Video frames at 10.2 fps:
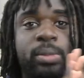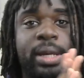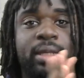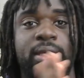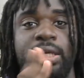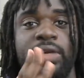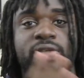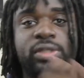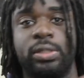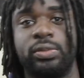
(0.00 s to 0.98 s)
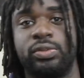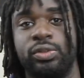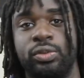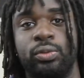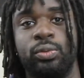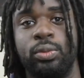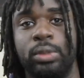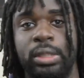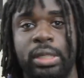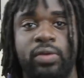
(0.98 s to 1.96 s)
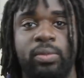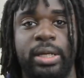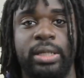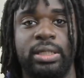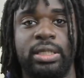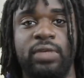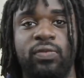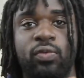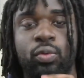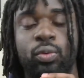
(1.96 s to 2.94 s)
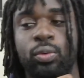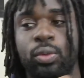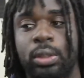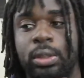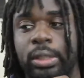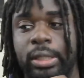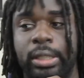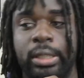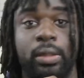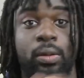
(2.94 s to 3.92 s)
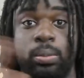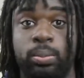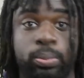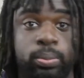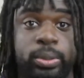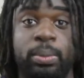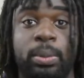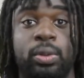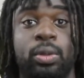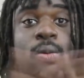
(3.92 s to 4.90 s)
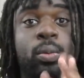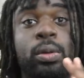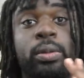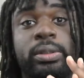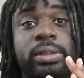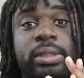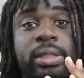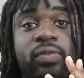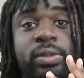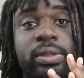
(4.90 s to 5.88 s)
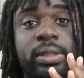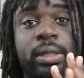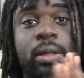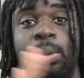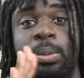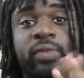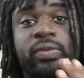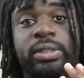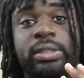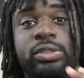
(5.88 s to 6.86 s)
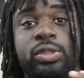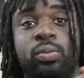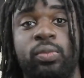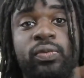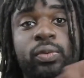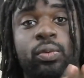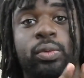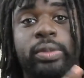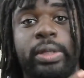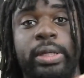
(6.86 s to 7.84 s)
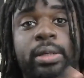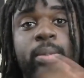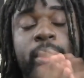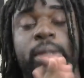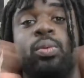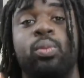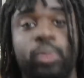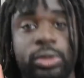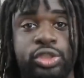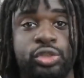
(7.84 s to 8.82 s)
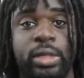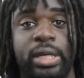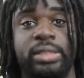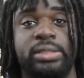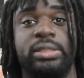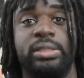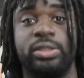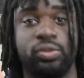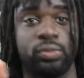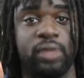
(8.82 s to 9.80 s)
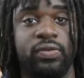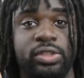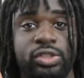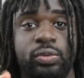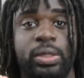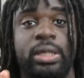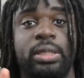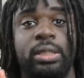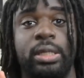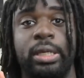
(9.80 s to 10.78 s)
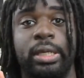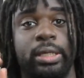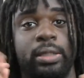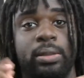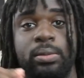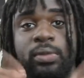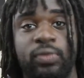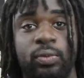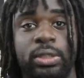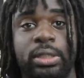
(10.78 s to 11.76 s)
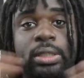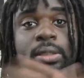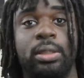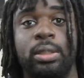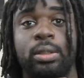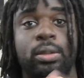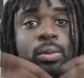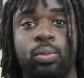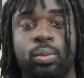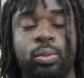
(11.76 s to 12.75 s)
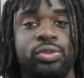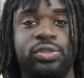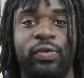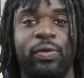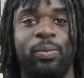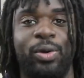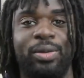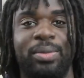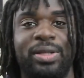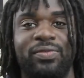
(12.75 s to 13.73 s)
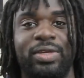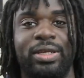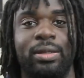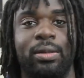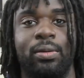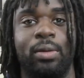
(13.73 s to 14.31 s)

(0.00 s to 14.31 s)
Keef. Shout out to you and everybody in the Keef crew and keep up the good work and everything. And I hope everything is good with you on your end. But what did you guys think? Did you love it? Did you hate it? And if you did, what was your favorite part about the video?